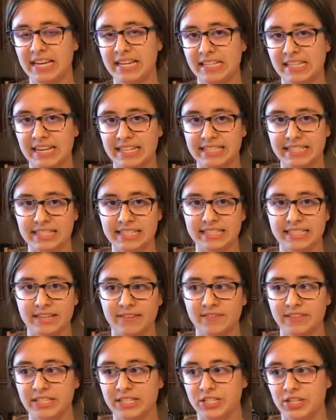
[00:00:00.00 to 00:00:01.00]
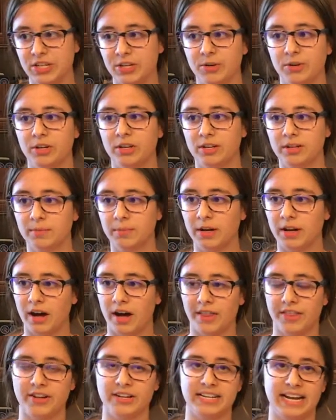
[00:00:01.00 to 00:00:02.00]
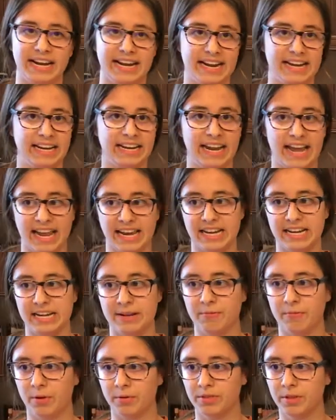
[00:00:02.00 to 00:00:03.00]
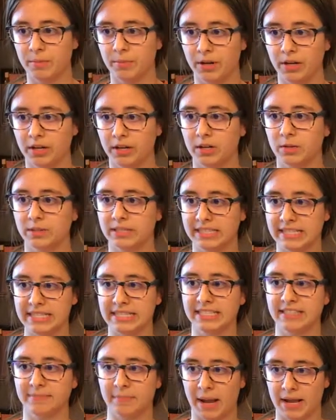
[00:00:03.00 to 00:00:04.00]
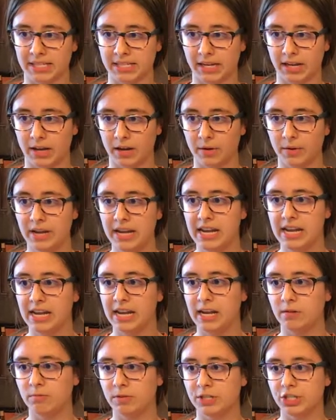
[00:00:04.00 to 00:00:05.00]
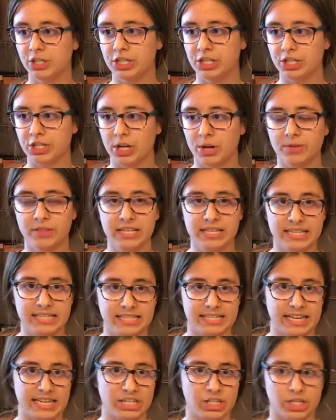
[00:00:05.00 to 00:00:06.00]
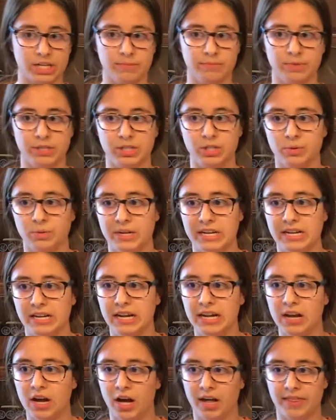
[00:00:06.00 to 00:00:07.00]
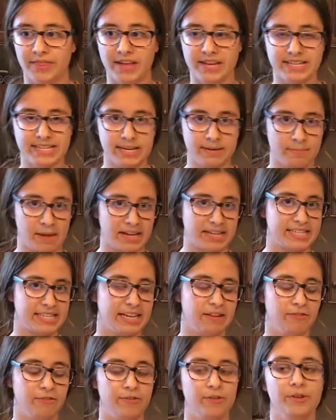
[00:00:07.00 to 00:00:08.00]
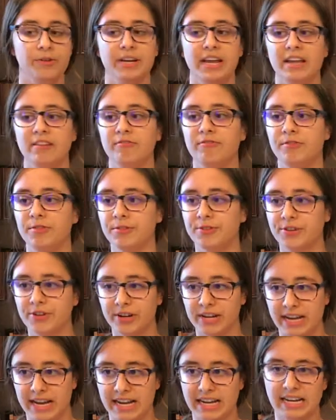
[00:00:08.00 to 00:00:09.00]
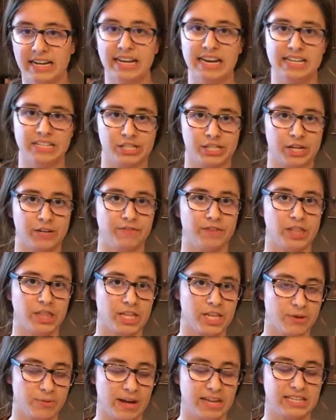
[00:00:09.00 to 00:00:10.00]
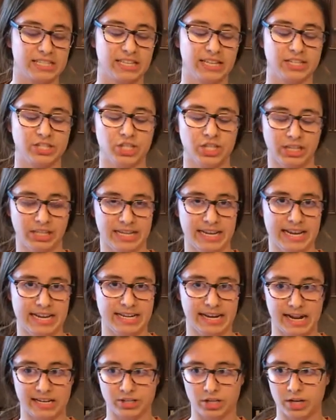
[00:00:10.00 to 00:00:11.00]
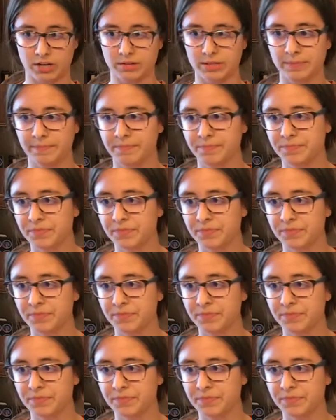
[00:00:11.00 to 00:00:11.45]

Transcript: In 1972, cookbook author Diana Kennedy wrote the book Cuisines of Mexico, in which she showed the distinction between authentic Mexican food and food created and served in the U.S., like chili and nachos.